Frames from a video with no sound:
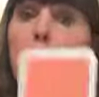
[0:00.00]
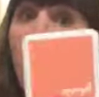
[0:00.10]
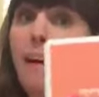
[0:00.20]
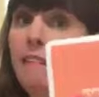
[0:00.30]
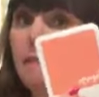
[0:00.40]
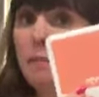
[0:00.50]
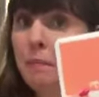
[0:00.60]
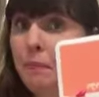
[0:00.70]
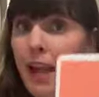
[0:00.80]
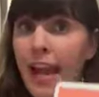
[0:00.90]
Papaya
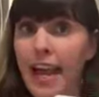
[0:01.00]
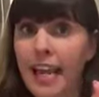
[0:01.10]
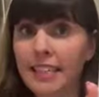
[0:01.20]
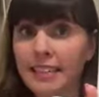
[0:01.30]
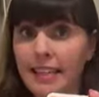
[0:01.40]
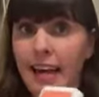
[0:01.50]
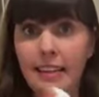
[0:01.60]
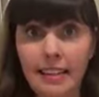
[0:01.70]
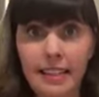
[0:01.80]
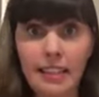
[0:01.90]
and
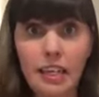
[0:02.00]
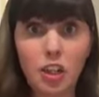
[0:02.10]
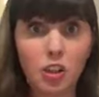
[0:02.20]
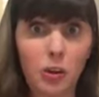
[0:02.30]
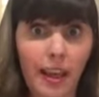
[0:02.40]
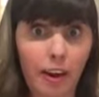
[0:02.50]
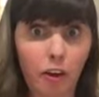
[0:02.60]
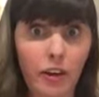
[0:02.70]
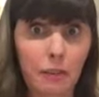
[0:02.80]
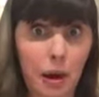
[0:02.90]
Scarlet. So they
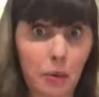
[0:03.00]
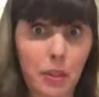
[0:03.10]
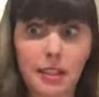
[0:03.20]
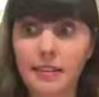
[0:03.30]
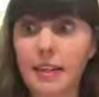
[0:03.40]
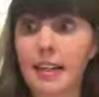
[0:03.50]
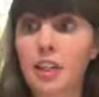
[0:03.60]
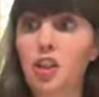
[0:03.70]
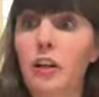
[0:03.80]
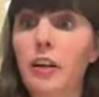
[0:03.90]
go really well with this
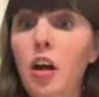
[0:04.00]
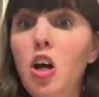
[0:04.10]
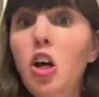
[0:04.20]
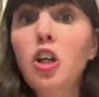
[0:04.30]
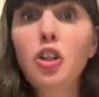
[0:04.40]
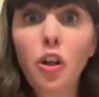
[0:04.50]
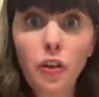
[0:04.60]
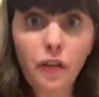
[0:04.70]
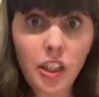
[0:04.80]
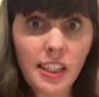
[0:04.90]
collection. So
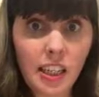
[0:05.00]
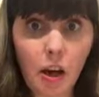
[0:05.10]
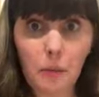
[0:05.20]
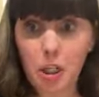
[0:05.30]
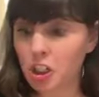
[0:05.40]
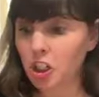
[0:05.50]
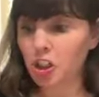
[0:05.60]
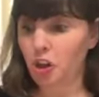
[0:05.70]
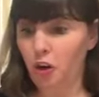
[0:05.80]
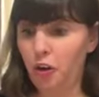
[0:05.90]
the first thing I wanted to
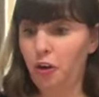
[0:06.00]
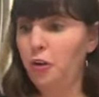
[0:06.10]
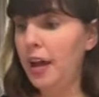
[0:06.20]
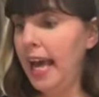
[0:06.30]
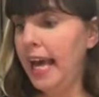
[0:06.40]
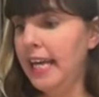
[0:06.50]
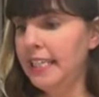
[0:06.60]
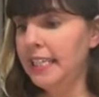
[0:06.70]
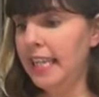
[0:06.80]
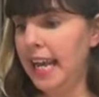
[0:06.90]
show you
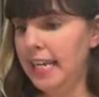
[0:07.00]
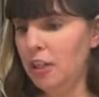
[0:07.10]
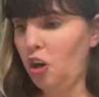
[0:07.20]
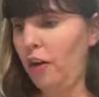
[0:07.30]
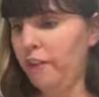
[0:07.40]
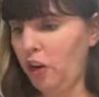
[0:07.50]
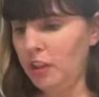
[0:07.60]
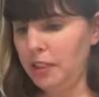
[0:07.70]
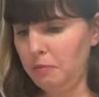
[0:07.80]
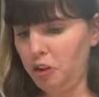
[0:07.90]
is that I've
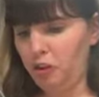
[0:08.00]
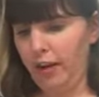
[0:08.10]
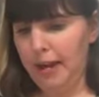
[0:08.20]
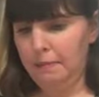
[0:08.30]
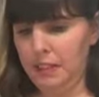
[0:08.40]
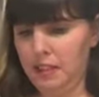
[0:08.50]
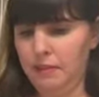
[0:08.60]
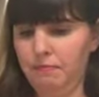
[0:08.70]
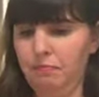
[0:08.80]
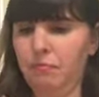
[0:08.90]
got some
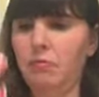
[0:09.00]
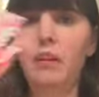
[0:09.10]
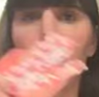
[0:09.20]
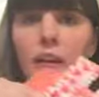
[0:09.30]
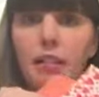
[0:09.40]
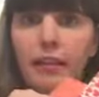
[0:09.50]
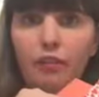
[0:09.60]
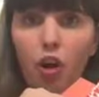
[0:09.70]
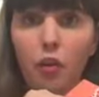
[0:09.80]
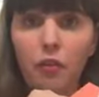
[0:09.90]
scraps
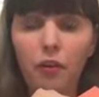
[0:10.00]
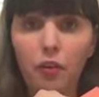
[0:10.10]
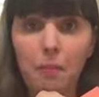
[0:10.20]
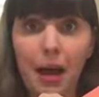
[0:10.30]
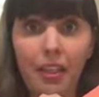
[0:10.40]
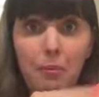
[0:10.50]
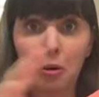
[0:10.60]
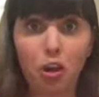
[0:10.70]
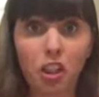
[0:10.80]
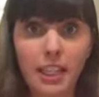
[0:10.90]
left over from other
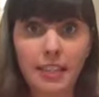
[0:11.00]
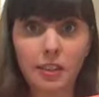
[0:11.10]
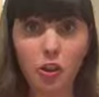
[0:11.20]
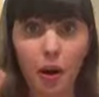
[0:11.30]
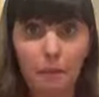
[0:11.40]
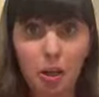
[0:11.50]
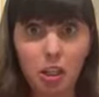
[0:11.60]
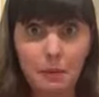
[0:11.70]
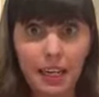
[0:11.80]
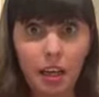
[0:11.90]
projects. So I'm
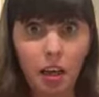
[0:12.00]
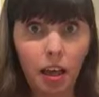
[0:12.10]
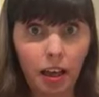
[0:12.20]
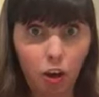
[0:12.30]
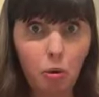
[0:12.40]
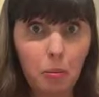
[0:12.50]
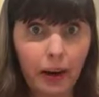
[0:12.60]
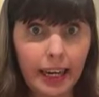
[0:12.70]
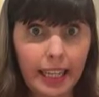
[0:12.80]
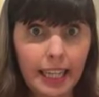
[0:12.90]
going to be
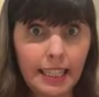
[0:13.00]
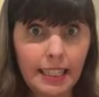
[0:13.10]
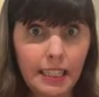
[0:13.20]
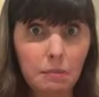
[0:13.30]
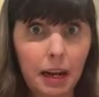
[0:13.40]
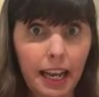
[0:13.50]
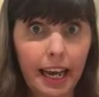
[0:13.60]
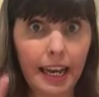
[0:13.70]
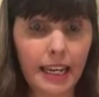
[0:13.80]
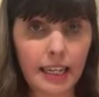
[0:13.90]
incorporating these into my
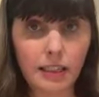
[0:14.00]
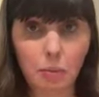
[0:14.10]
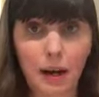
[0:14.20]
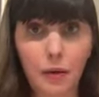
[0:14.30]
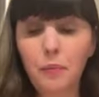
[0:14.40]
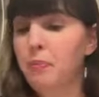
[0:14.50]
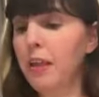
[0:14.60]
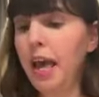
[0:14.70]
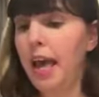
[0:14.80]
layout as well.